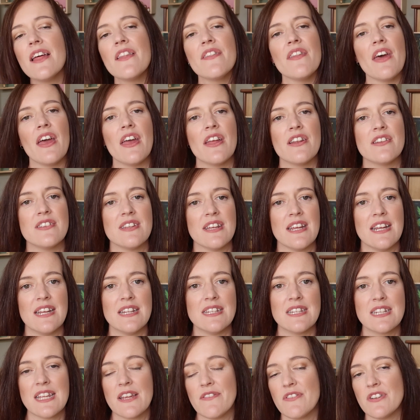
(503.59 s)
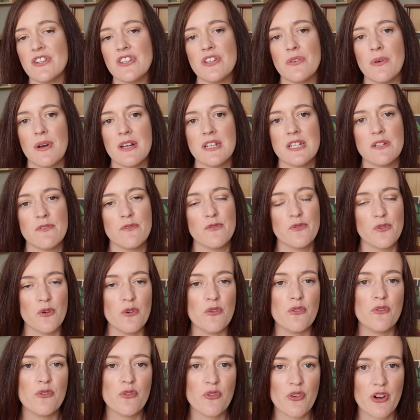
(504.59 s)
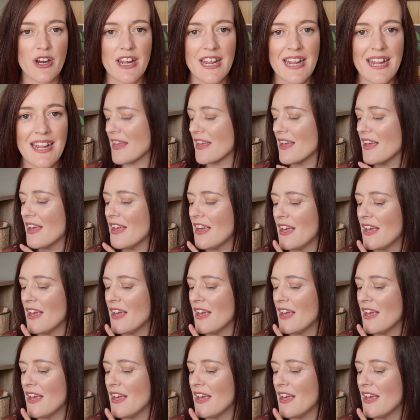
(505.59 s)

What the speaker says: that is given to us for free.